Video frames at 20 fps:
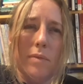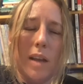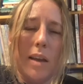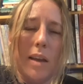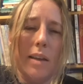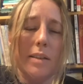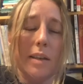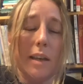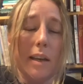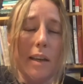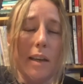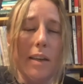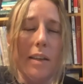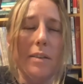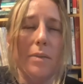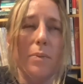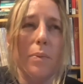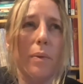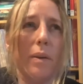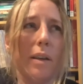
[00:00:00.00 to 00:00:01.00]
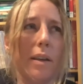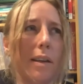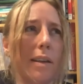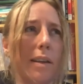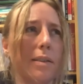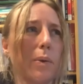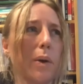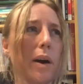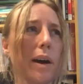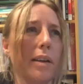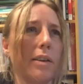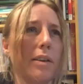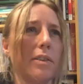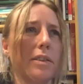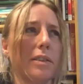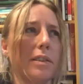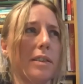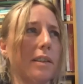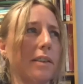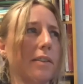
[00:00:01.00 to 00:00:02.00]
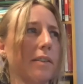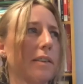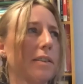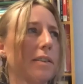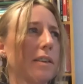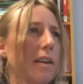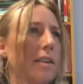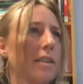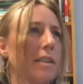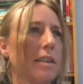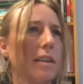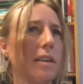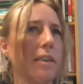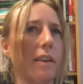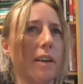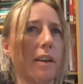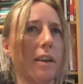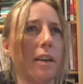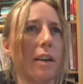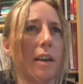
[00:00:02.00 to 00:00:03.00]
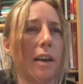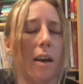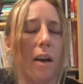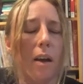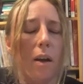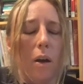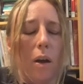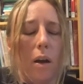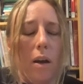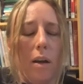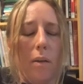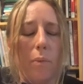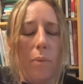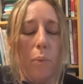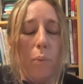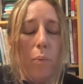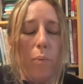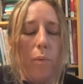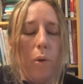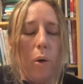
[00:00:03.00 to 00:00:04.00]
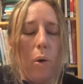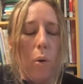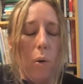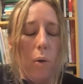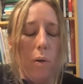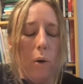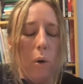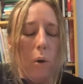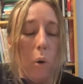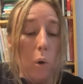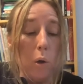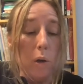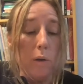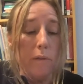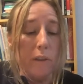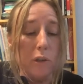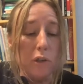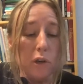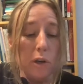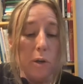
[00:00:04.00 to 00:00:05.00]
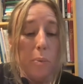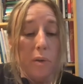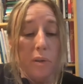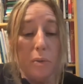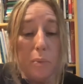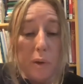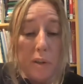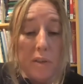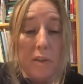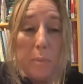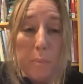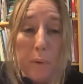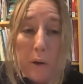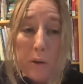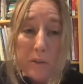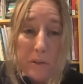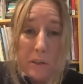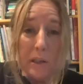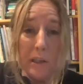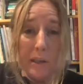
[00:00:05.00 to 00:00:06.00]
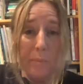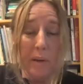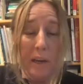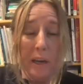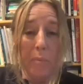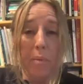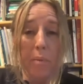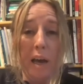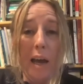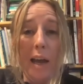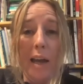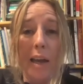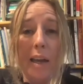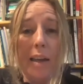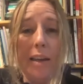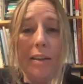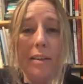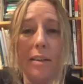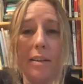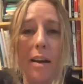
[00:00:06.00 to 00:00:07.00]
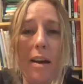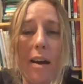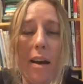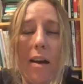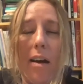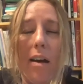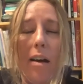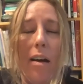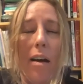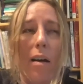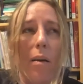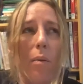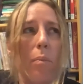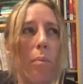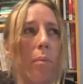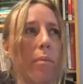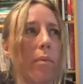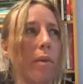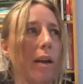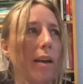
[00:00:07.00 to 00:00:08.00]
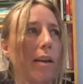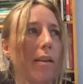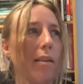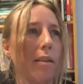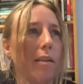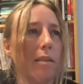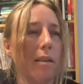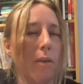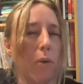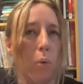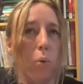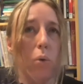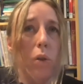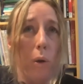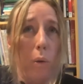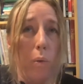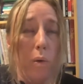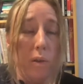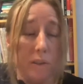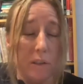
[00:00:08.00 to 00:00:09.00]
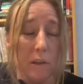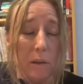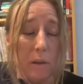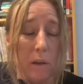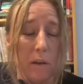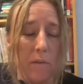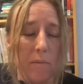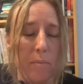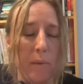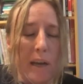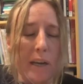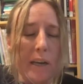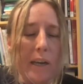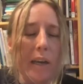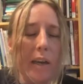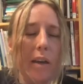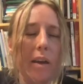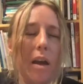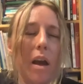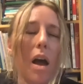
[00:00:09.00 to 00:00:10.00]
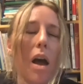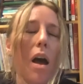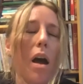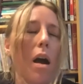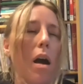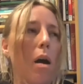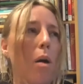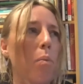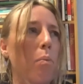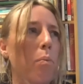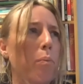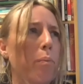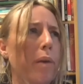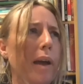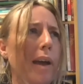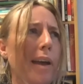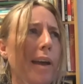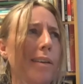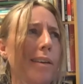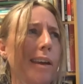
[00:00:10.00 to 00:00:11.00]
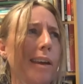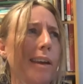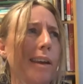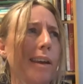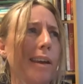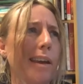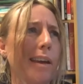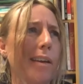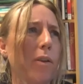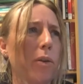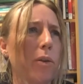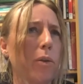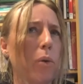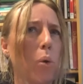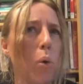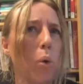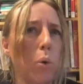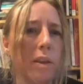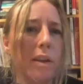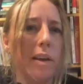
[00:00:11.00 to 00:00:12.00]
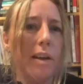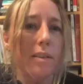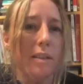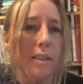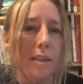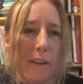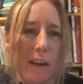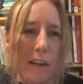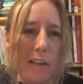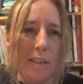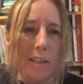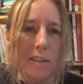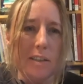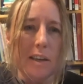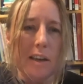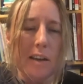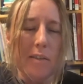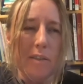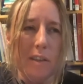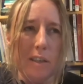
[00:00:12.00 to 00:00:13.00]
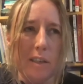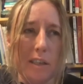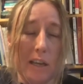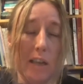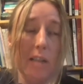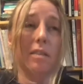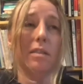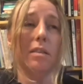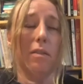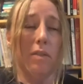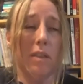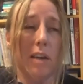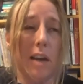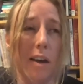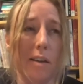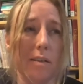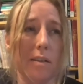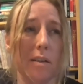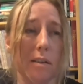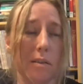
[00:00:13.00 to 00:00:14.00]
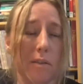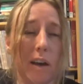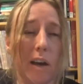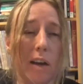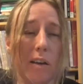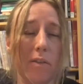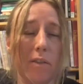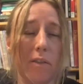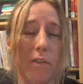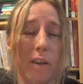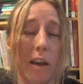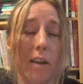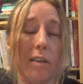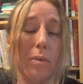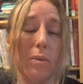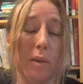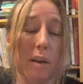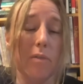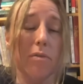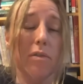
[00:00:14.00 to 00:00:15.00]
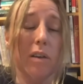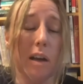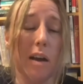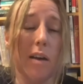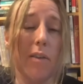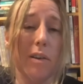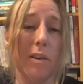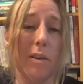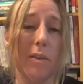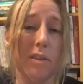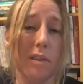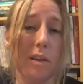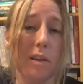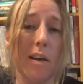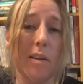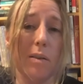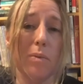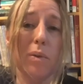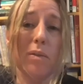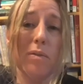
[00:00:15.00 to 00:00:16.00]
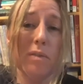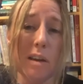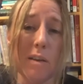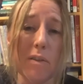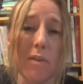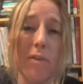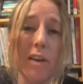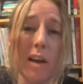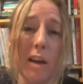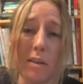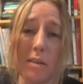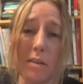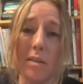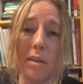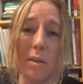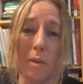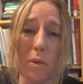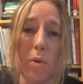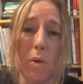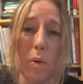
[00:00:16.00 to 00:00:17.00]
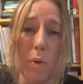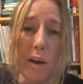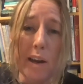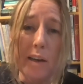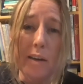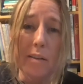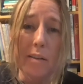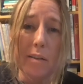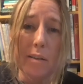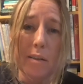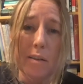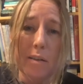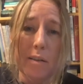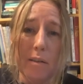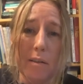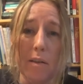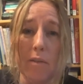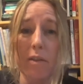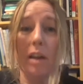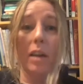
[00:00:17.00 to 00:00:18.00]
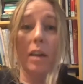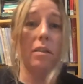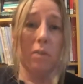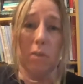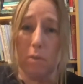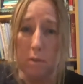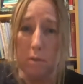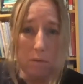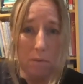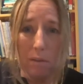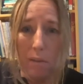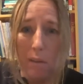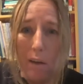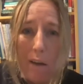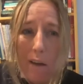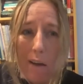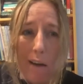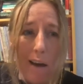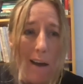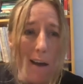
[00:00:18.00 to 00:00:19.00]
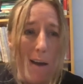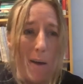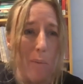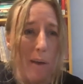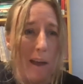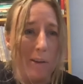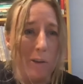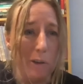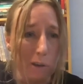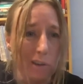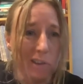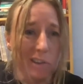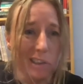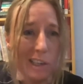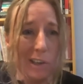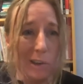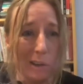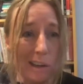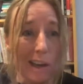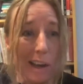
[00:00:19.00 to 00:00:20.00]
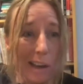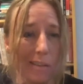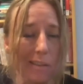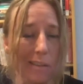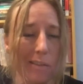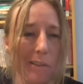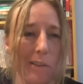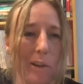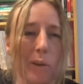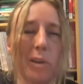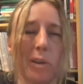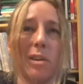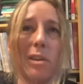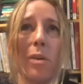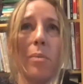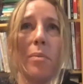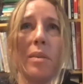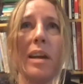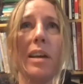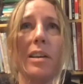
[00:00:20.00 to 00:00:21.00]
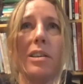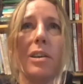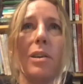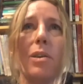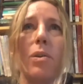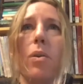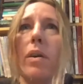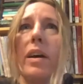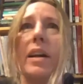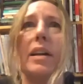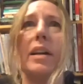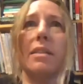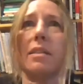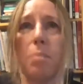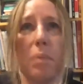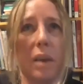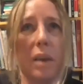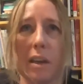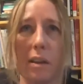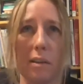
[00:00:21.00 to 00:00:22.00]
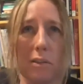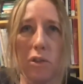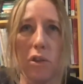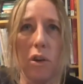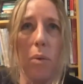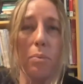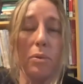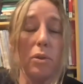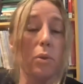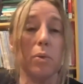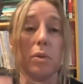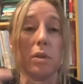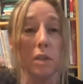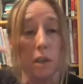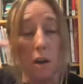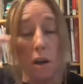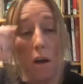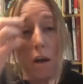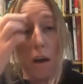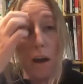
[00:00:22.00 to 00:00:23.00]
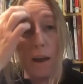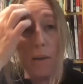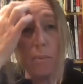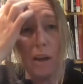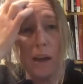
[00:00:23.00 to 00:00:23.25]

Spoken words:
It is quite interesting, this idea that all of the troopers were supposedly being paid, although it wasn't a lot of money. And yet on all the excavations, out of the tens of thousands of artefacts we have recovered off sites, we've never found a single coin of any sort. And usually you get low denomination coins being dropped all the time.